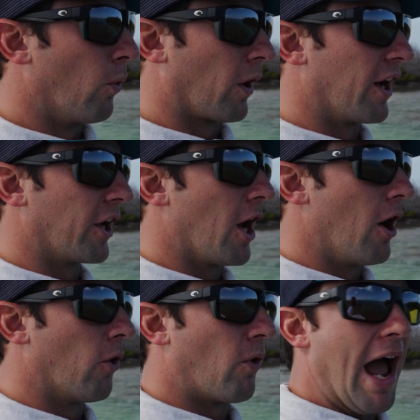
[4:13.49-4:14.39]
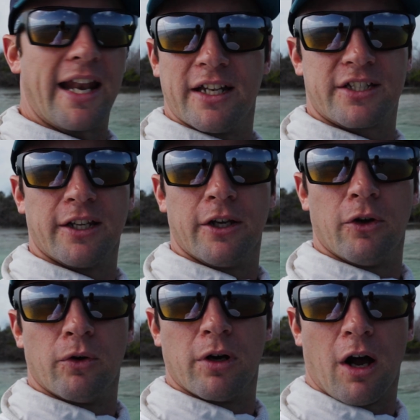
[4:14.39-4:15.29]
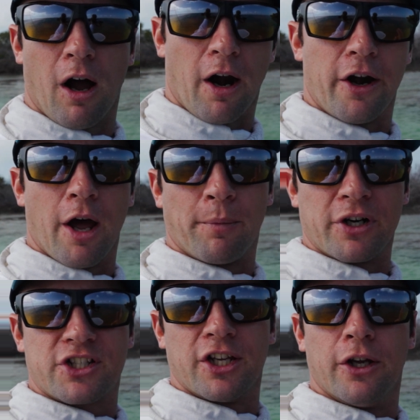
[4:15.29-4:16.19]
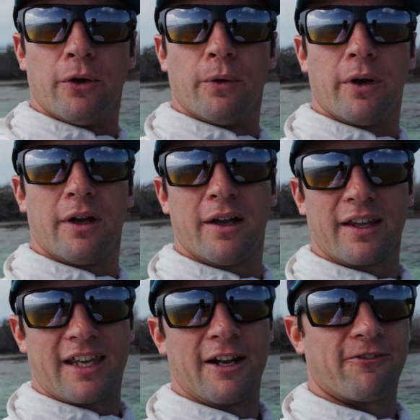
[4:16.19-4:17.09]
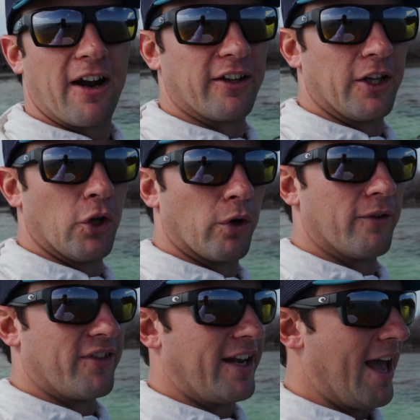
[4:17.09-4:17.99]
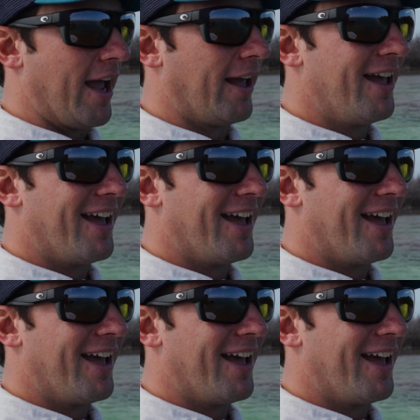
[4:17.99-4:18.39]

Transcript: We're gonna go right into our number 2 kid-friendly lure of the day.